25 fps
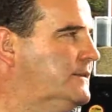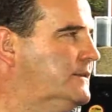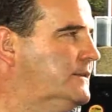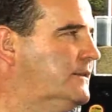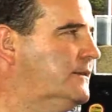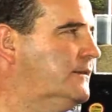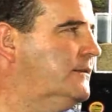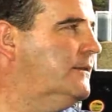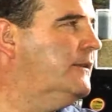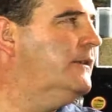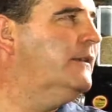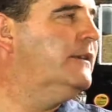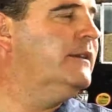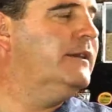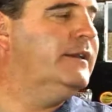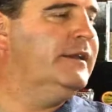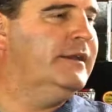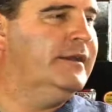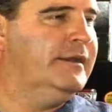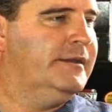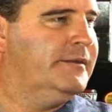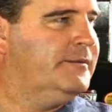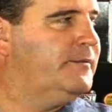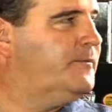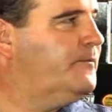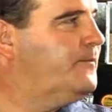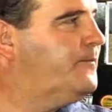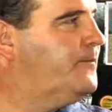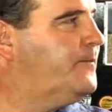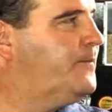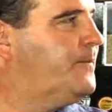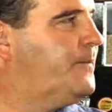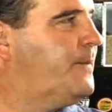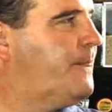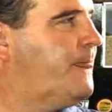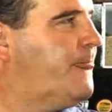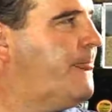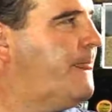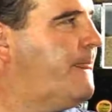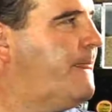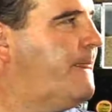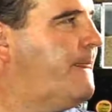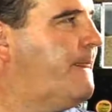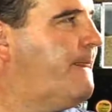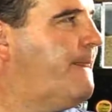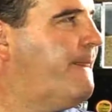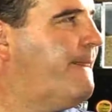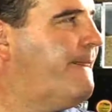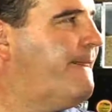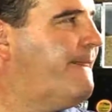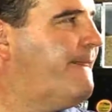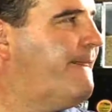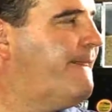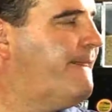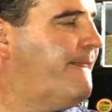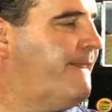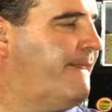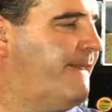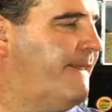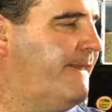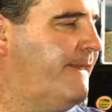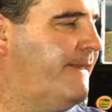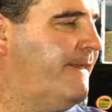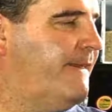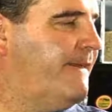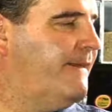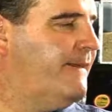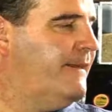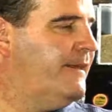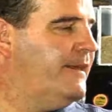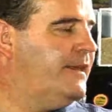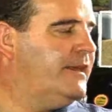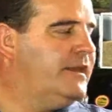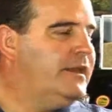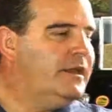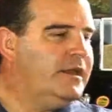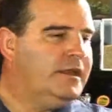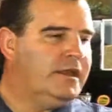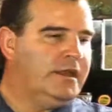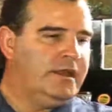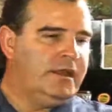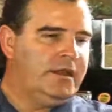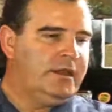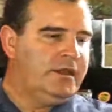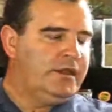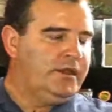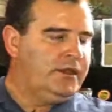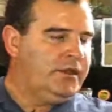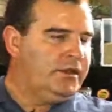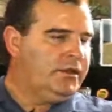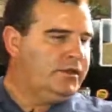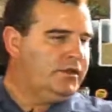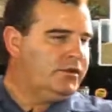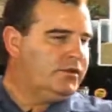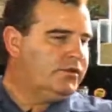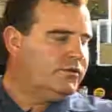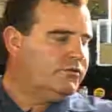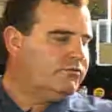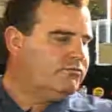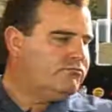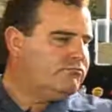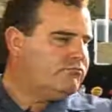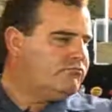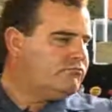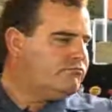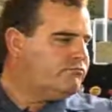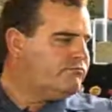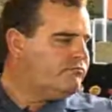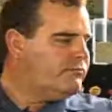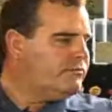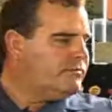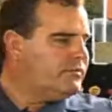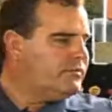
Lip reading: Wow. So there's no sign of this curve sort of topping out at